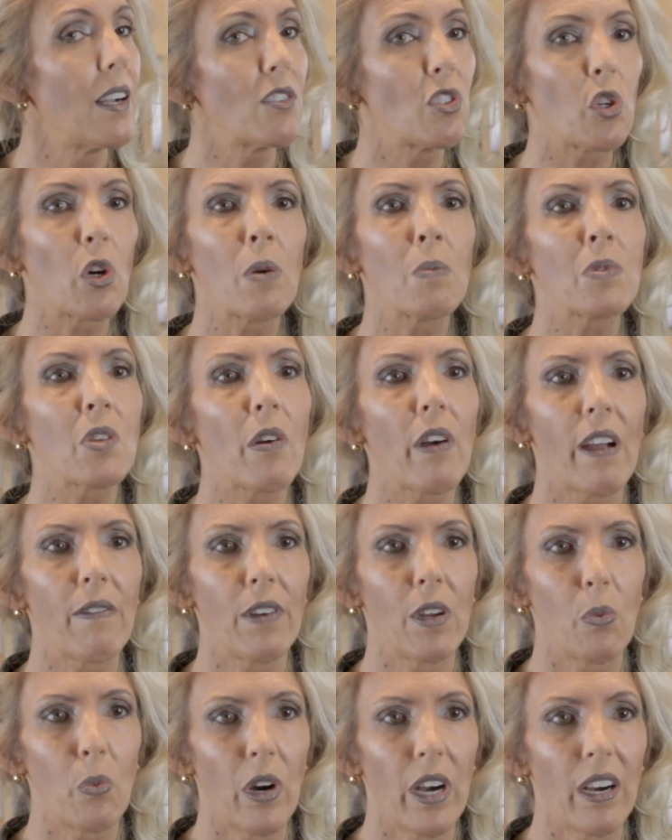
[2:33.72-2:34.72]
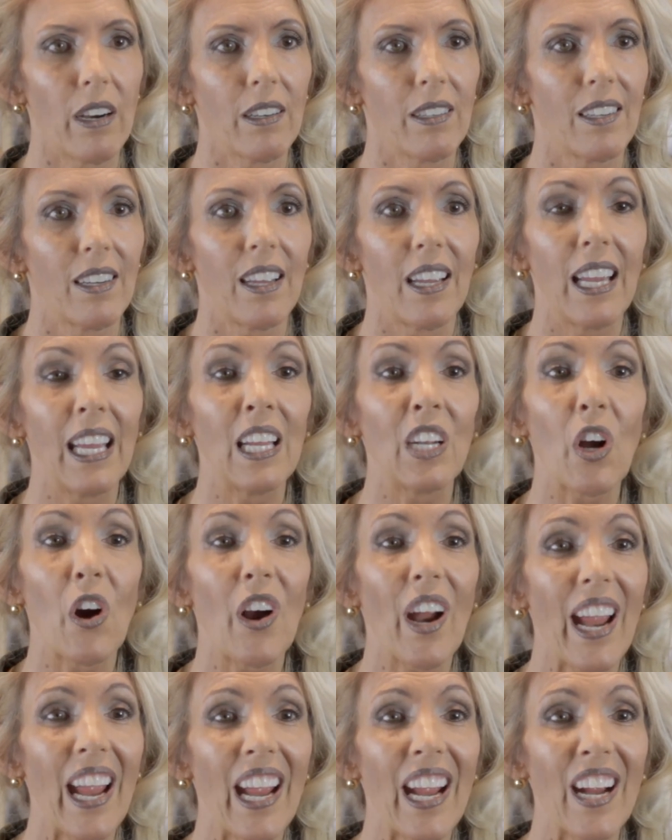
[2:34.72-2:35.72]
Germs are everywhere, in
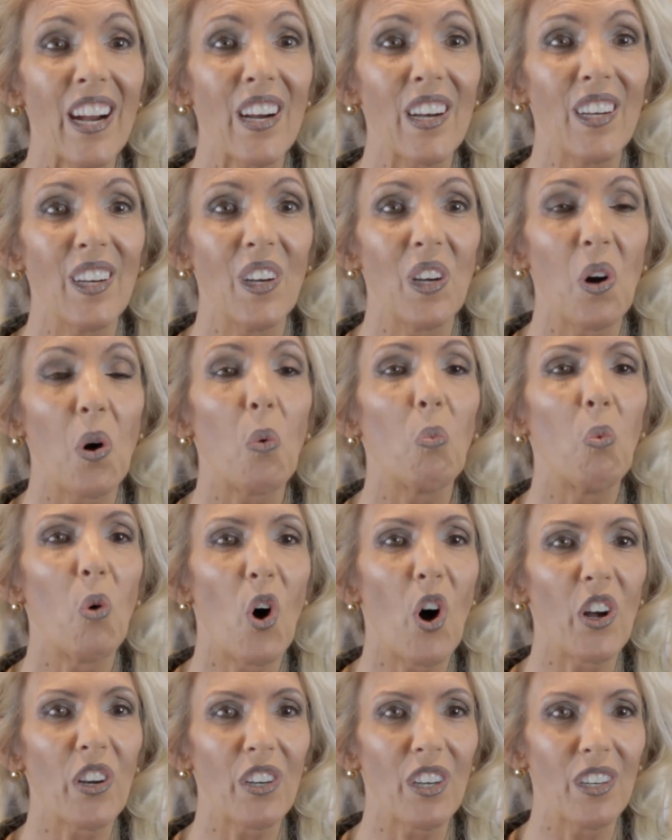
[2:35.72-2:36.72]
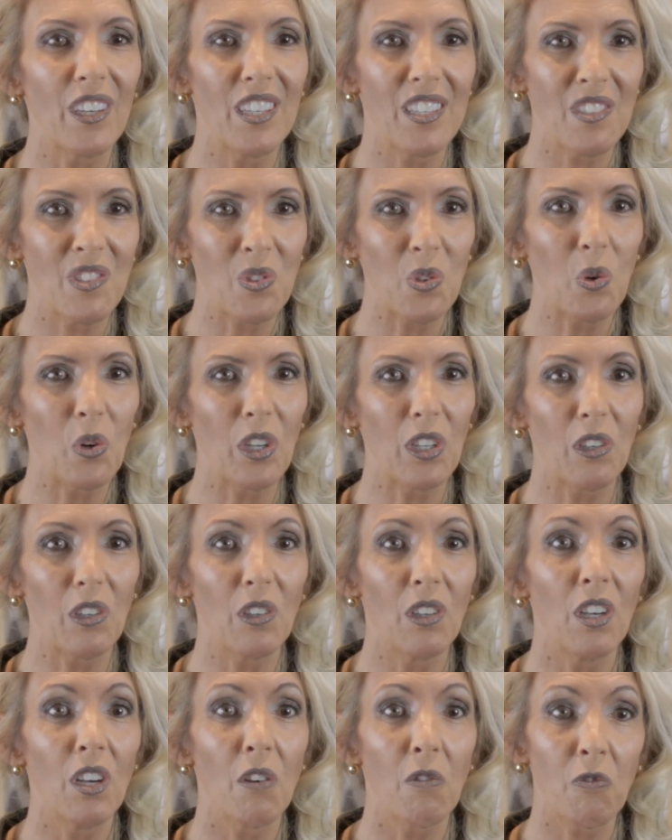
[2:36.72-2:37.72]
our air, water,
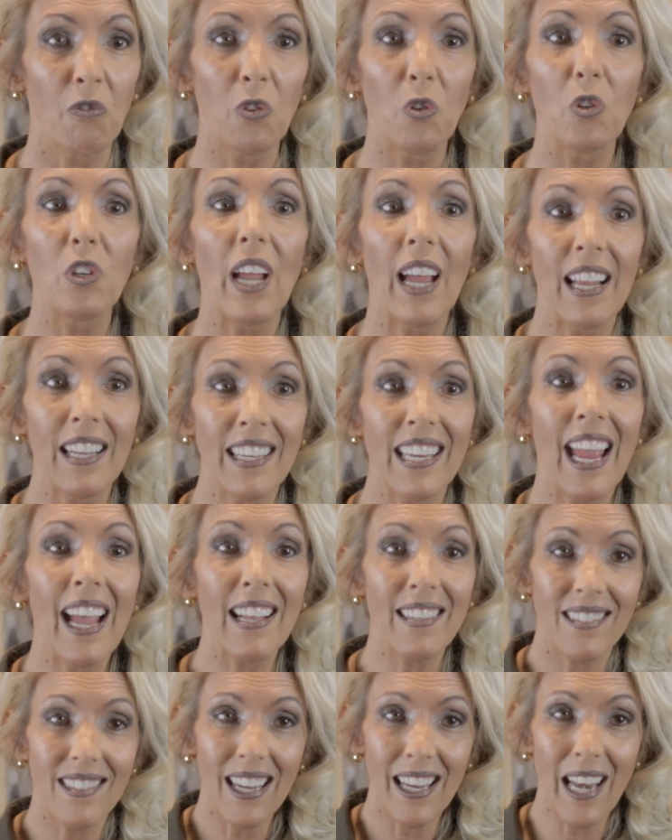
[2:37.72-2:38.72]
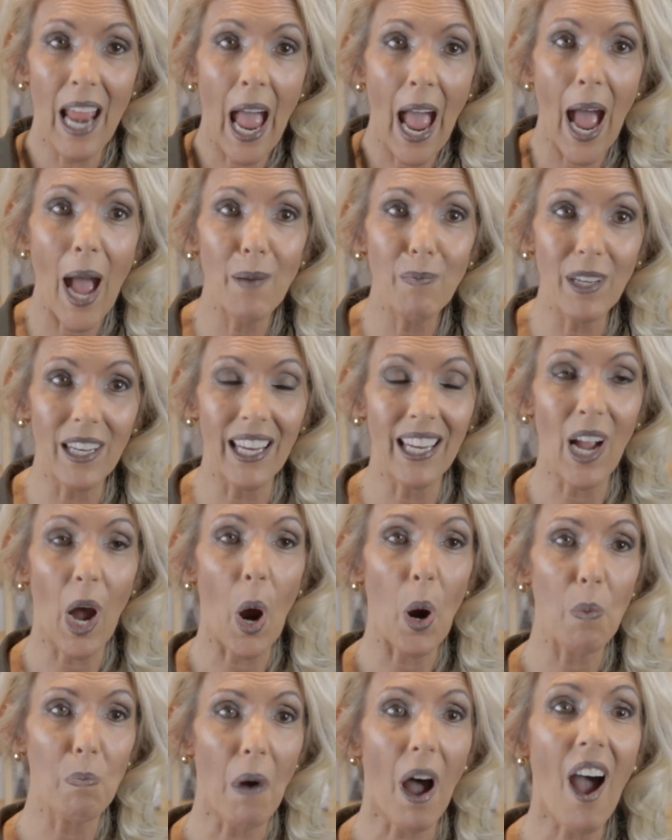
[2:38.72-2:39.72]
soil, food, and yes, inhabiting
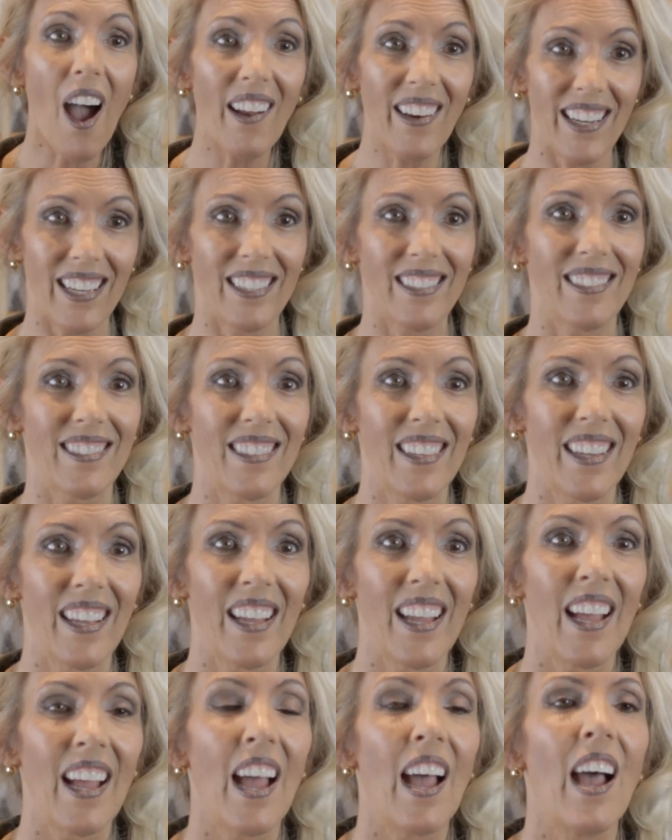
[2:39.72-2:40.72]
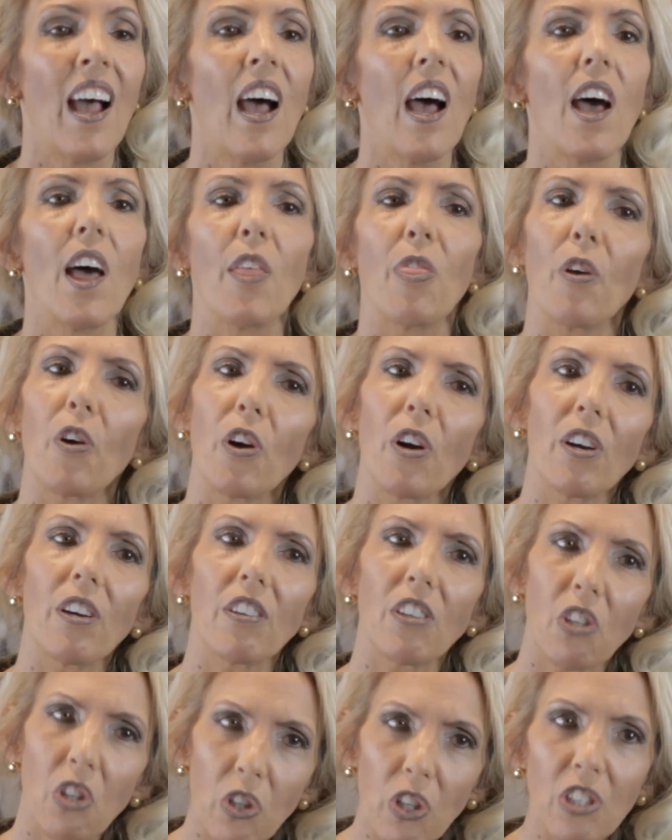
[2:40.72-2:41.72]
our bodies. There
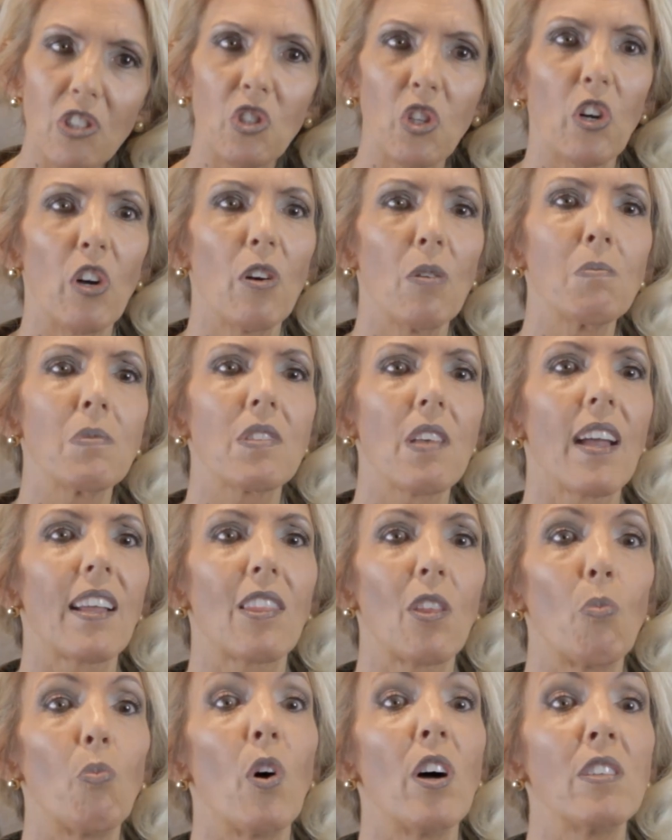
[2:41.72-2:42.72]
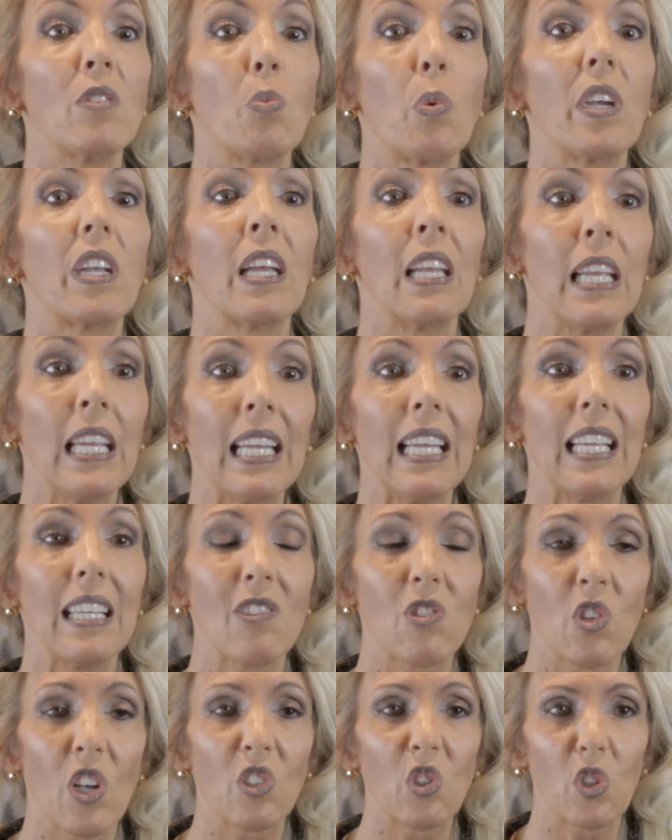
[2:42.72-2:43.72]
are good germs like the ones we can
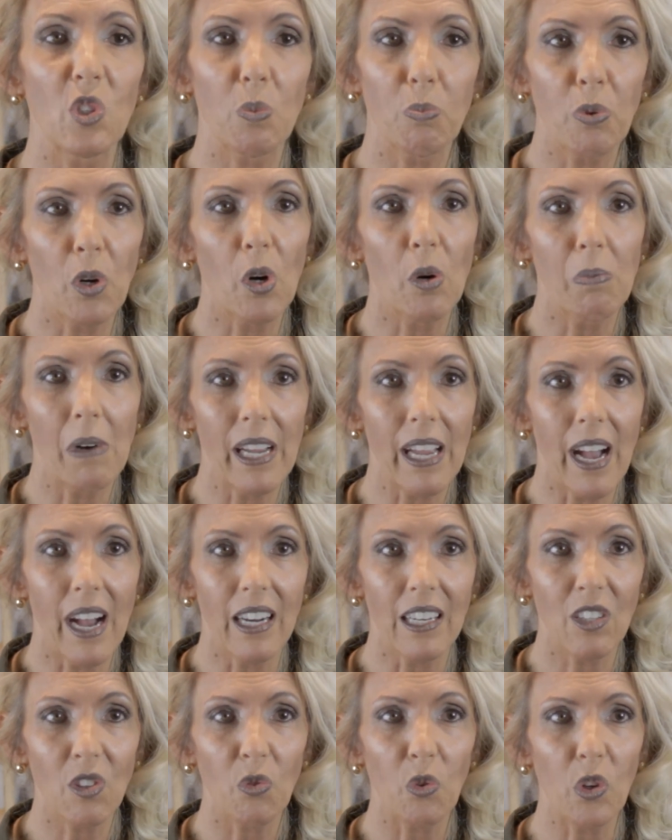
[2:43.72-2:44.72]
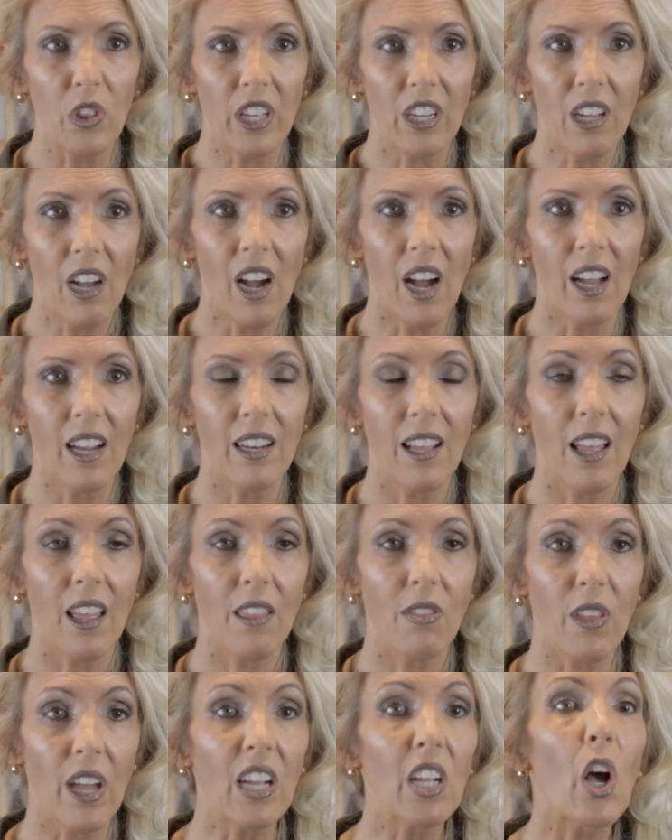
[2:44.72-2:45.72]
eat, such as probiotics for the gut,
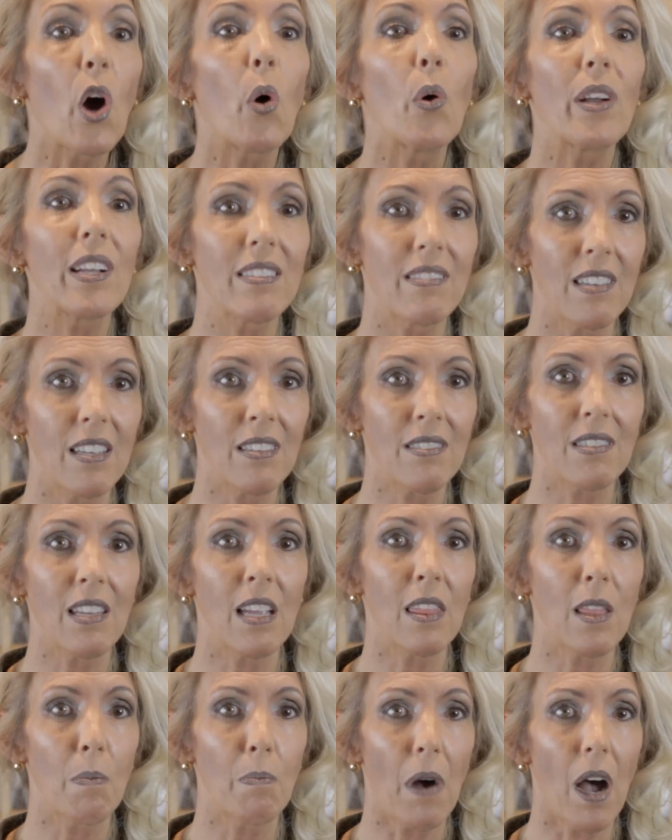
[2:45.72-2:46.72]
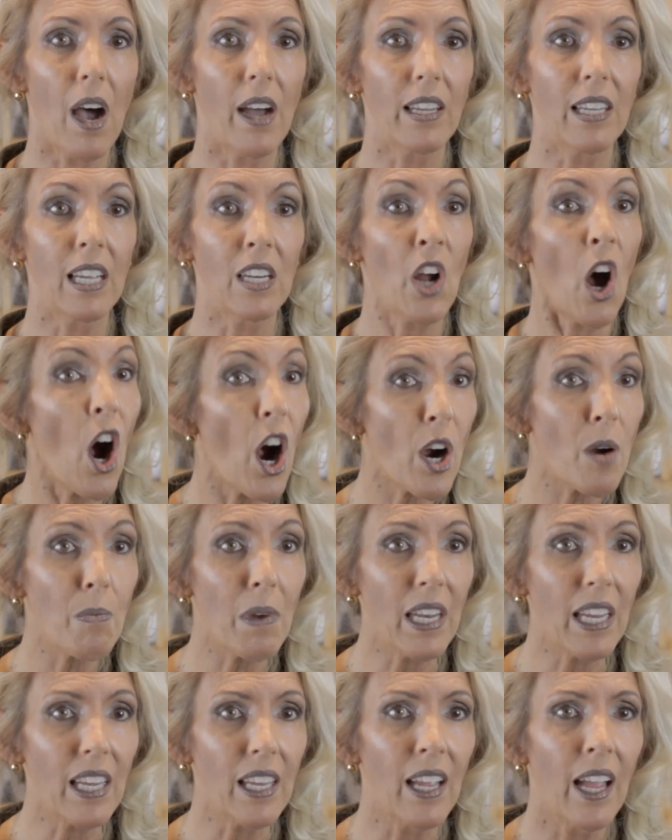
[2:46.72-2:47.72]
that coexist in the body in
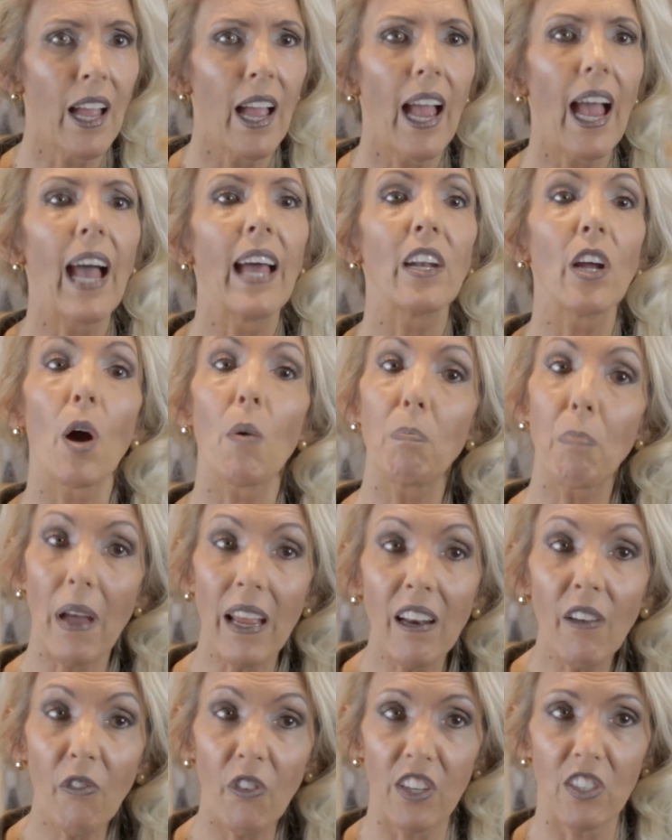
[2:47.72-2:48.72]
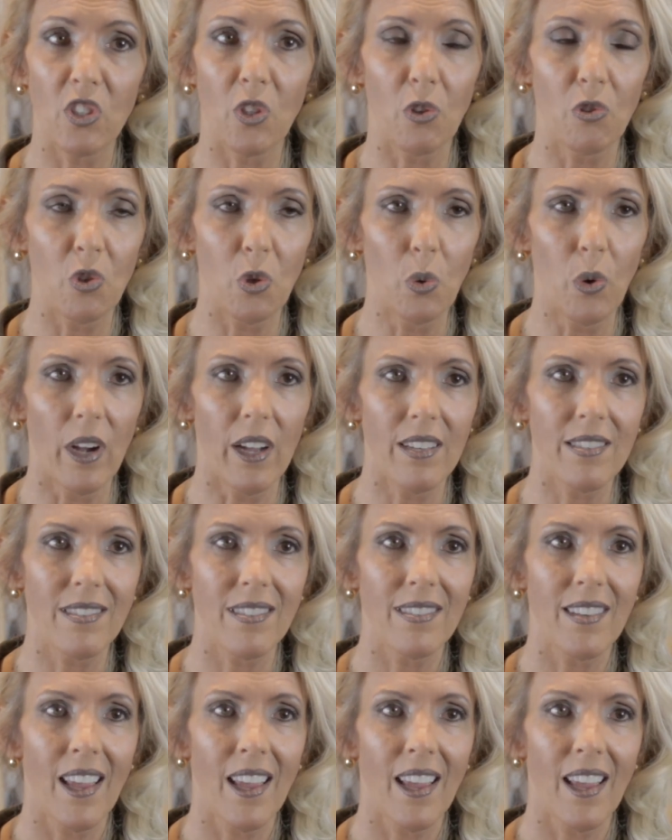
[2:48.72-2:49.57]
harmony and are beneficial to us.